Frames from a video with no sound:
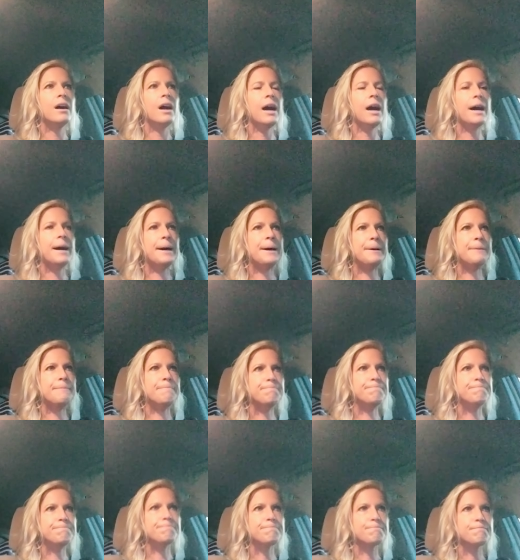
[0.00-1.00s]

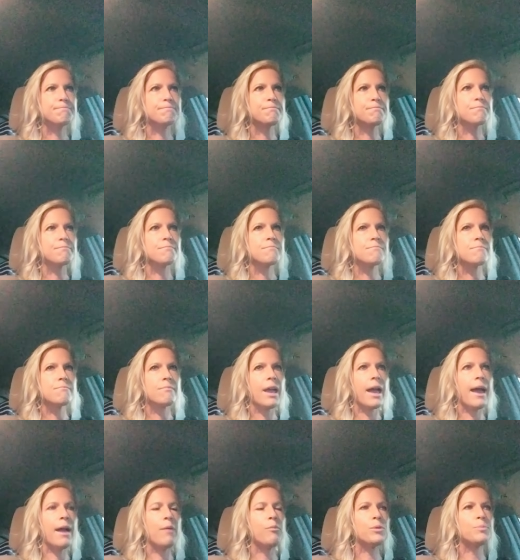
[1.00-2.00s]
um,
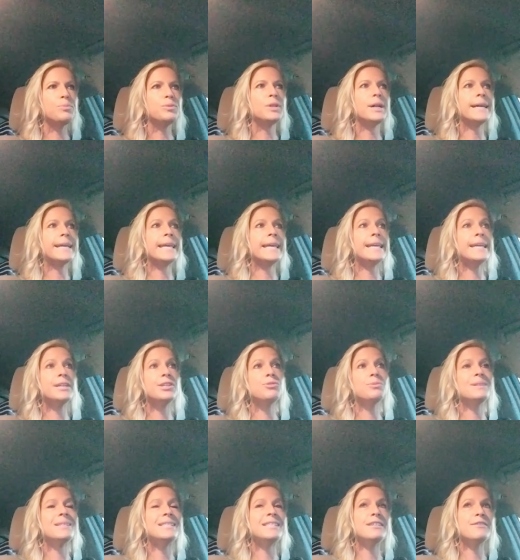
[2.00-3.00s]
and we're plugging
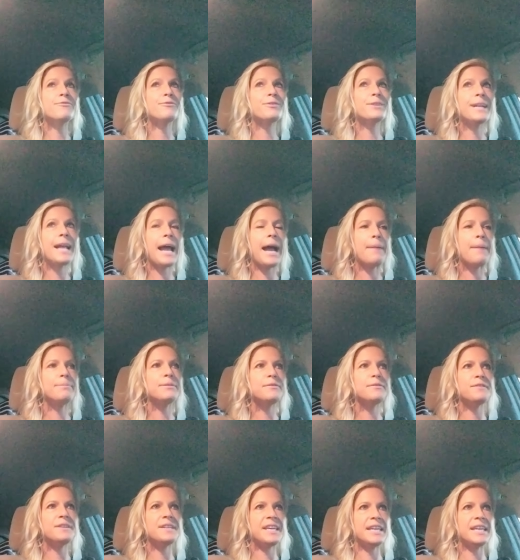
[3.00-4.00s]
into a different
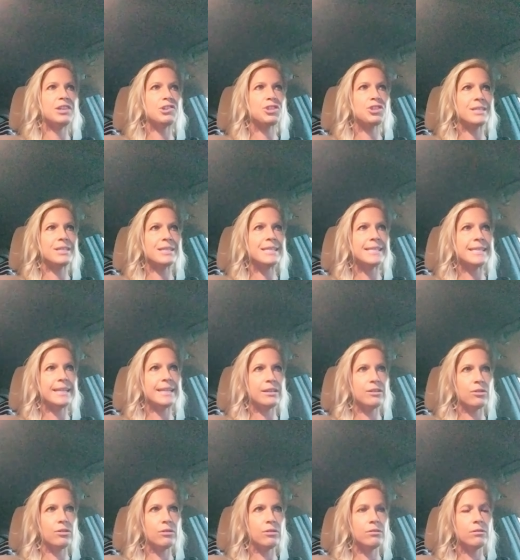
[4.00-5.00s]
amplification
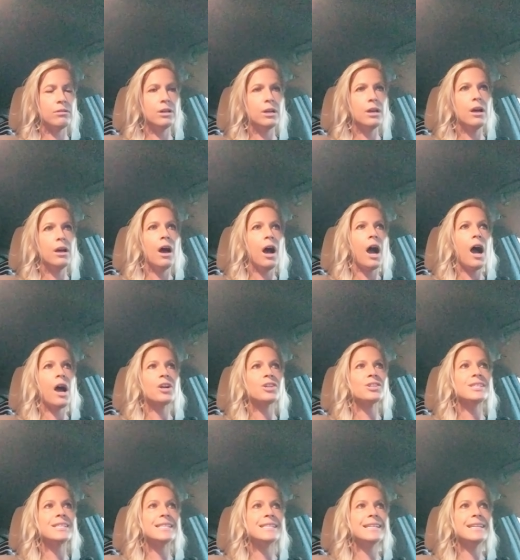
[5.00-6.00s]
signal. Our
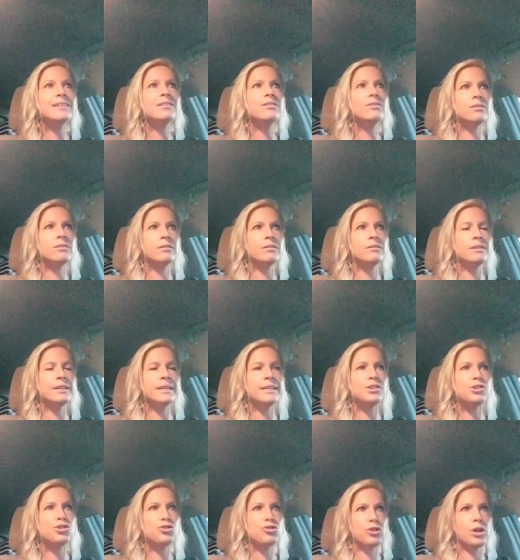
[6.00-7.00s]
signal
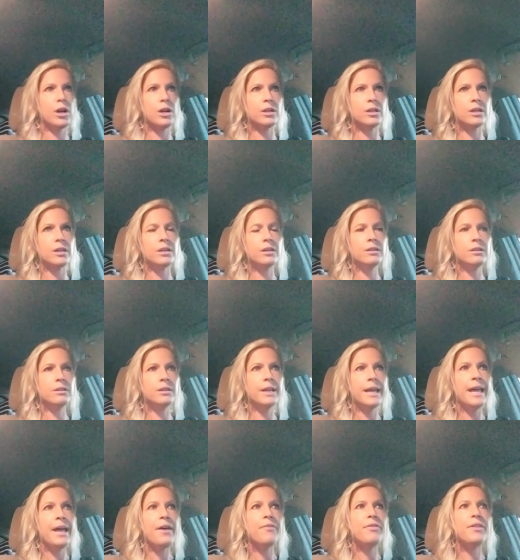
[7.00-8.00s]
is stronger,
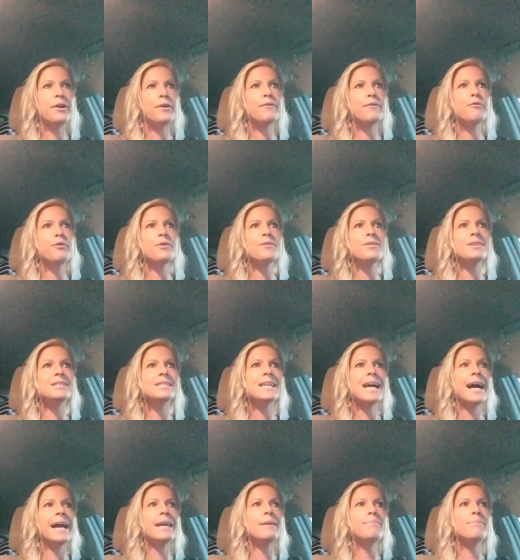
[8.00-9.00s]
therefore, the
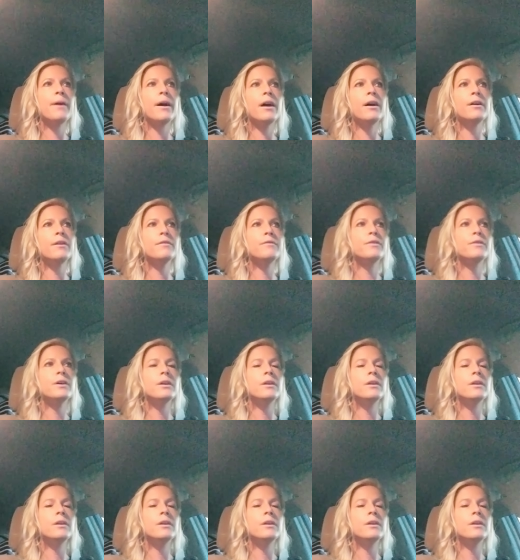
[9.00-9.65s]
type of